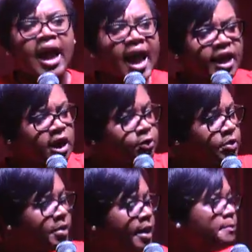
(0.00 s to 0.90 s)
I can
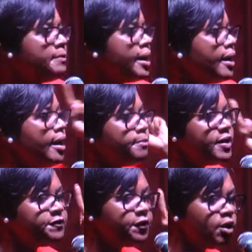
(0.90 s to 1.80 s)
remember
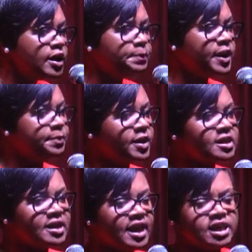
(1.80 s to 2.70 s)
before the
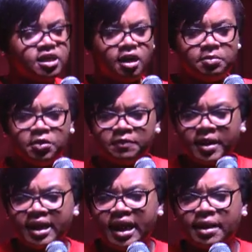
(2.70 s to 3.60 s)
People's National
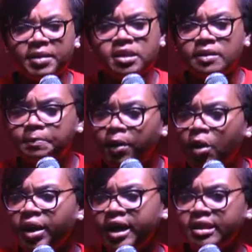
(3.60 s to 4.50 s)
Movement came into
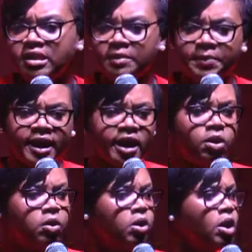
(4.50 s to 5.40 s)
power in
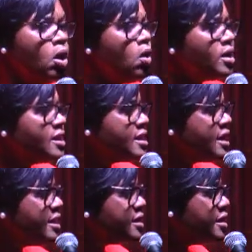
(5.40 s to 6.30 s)
Tobago, only
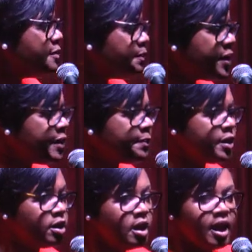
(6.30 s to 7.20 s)
certain
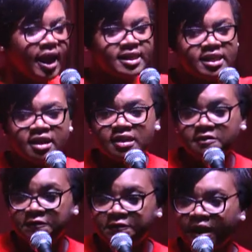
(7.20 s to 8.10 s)
people and
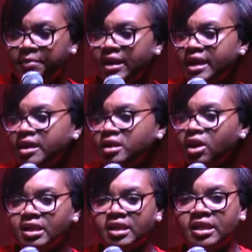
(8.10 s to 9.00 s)
certain families
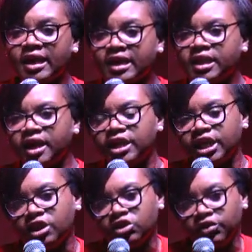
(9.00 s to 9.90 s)
got to send their
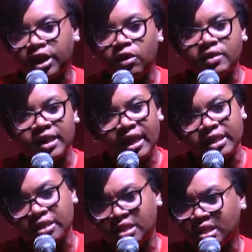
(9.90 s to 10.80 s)
children out there
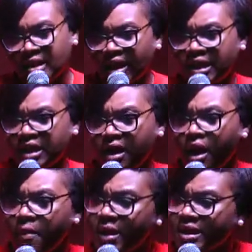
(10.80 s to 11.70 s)
to study.
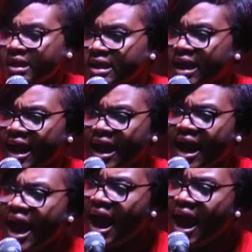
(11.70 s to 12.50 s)
But today,